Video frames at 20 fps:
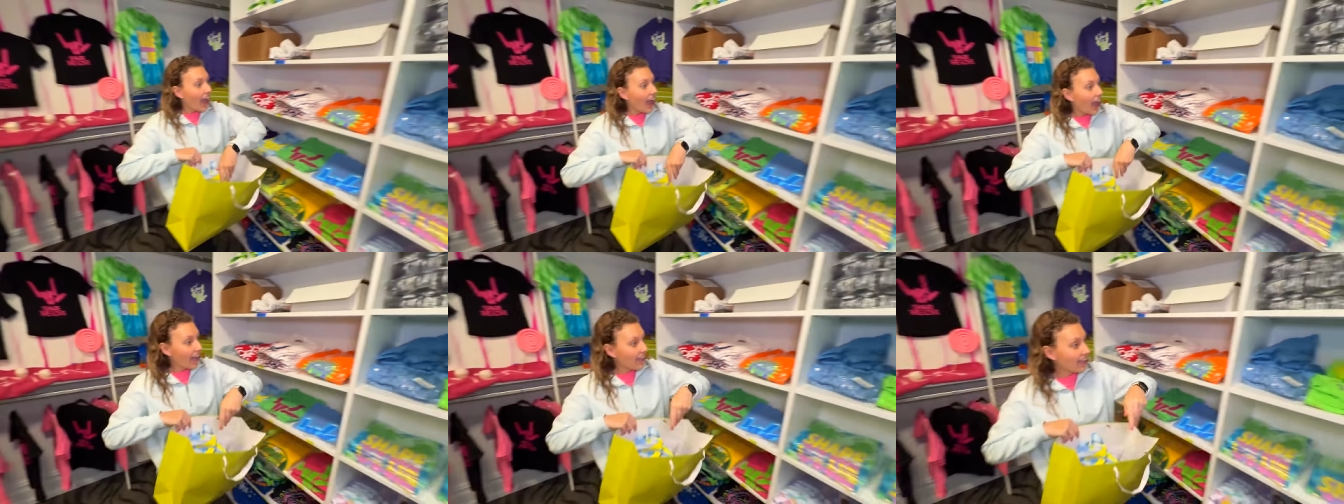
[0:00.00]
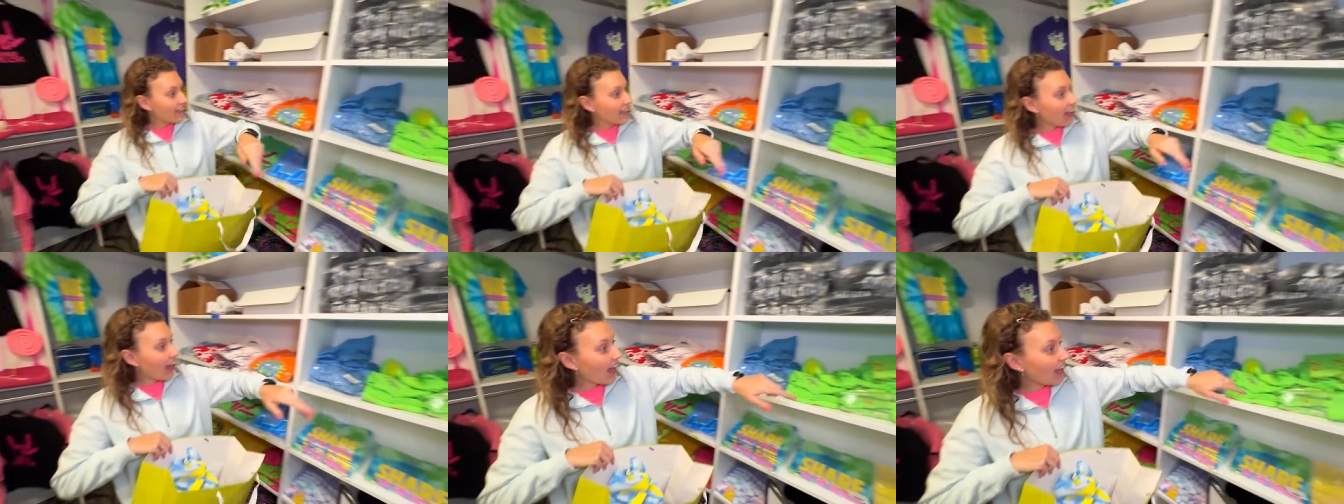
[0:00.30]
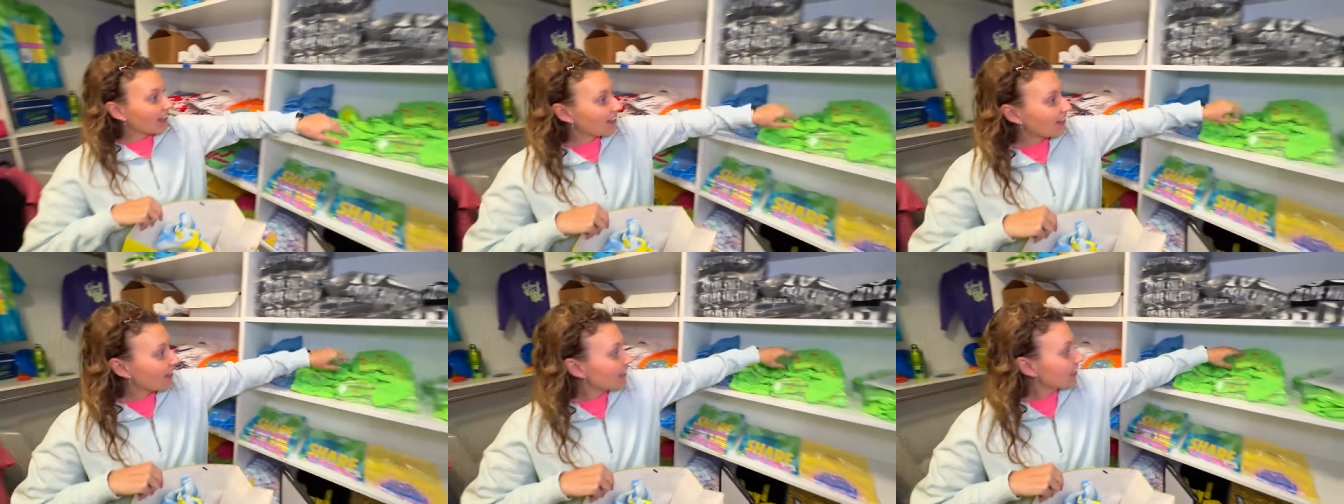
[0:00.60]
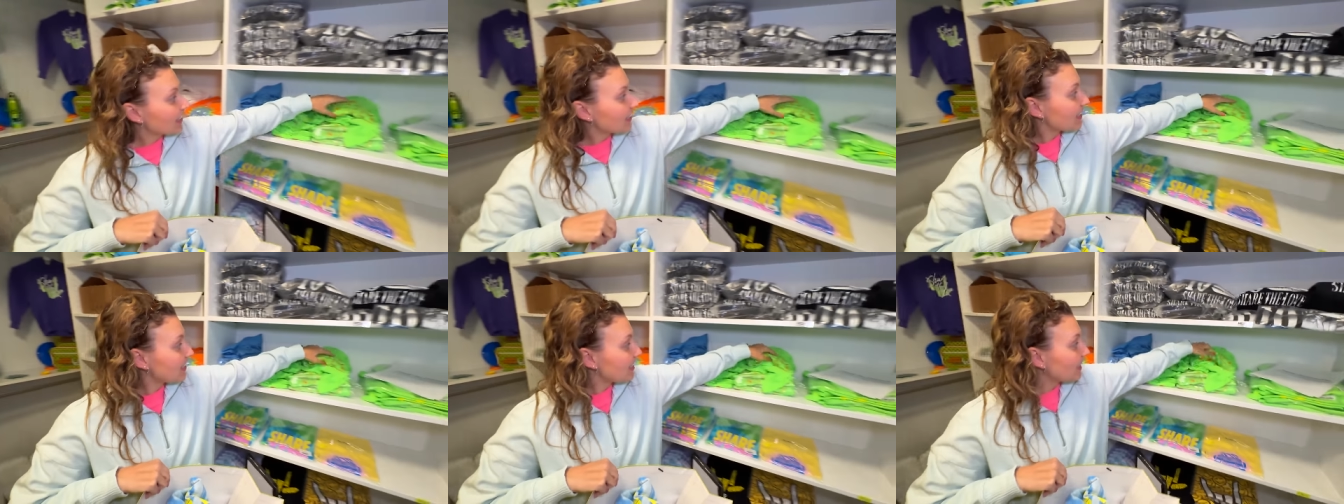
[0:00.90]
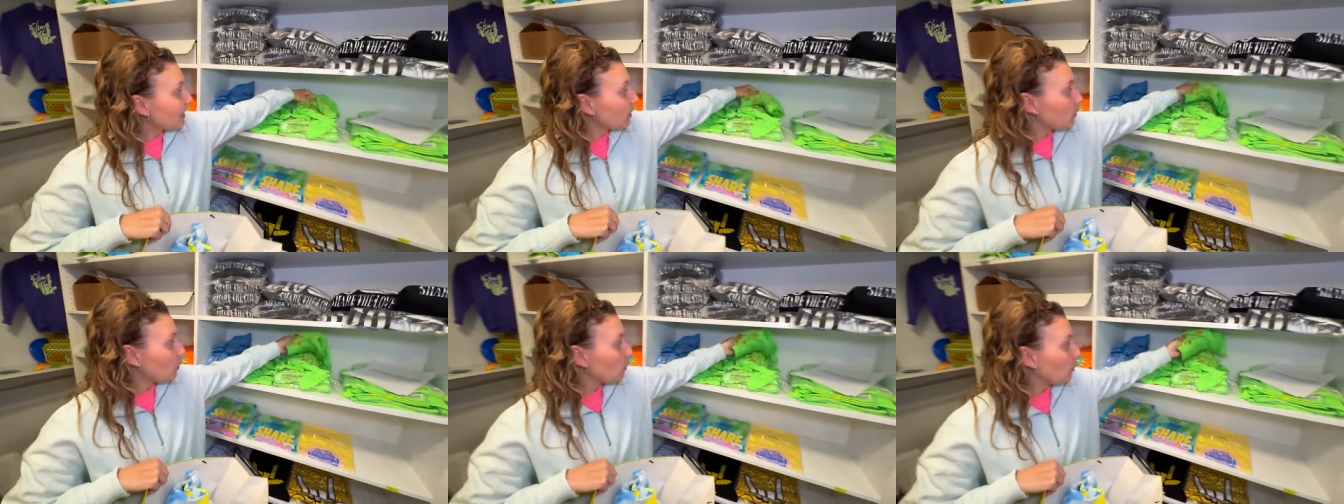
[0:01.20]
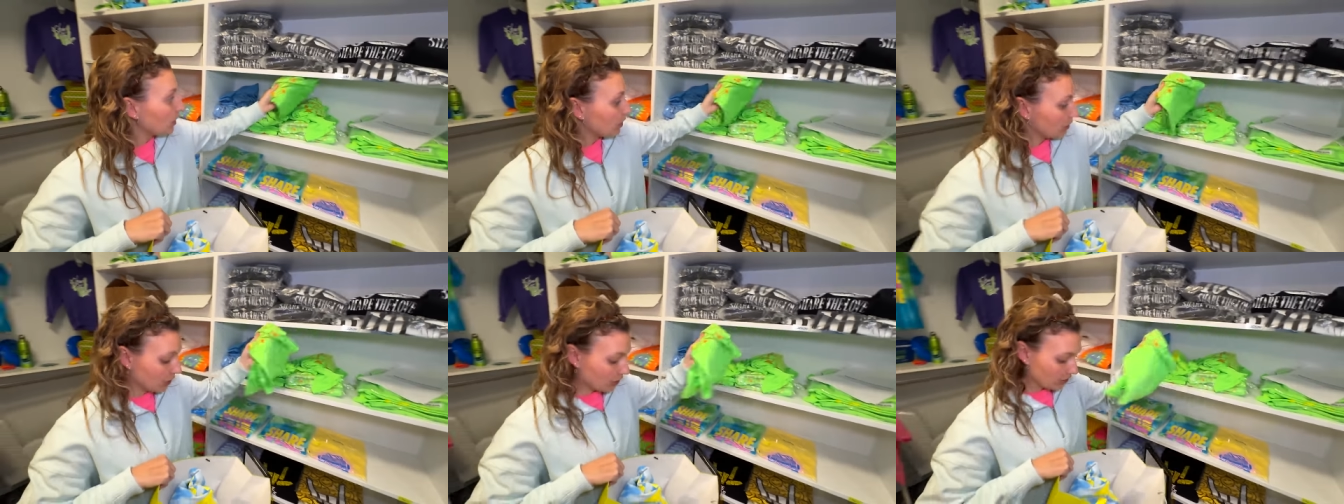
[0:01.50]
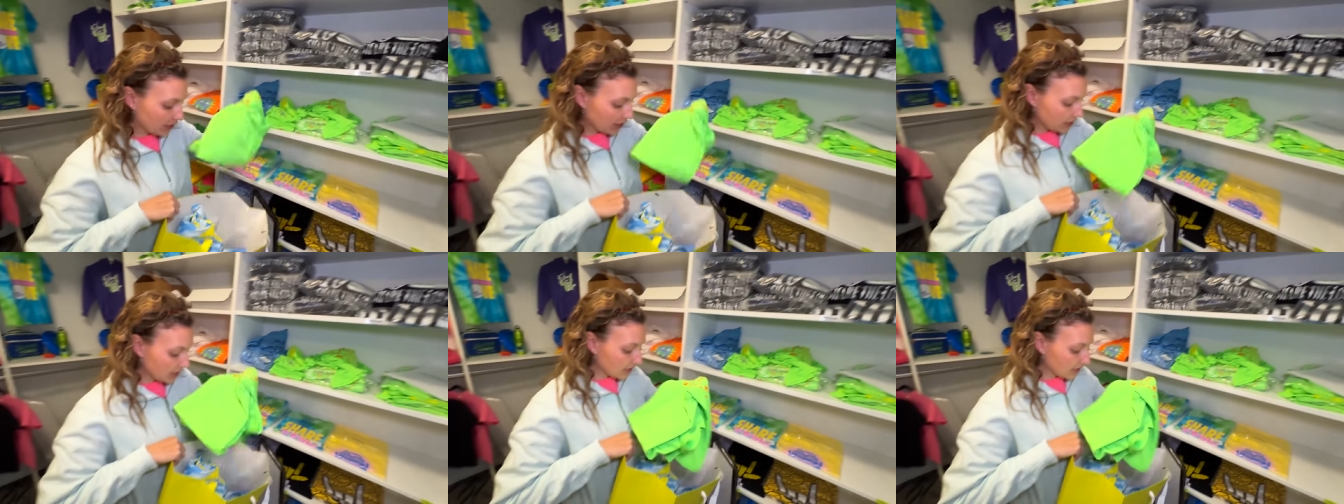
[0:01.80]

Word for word: And then the athletic tee, one green